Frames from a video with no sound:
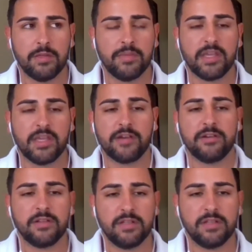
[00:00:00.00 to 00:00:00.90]

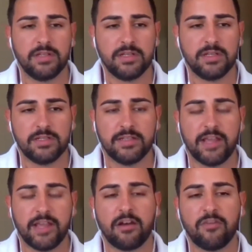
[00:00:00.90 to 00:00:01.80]
beginner to
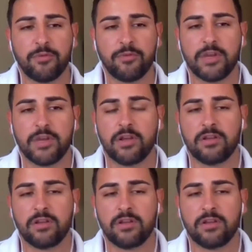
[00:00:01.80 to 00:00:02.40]
take off pretty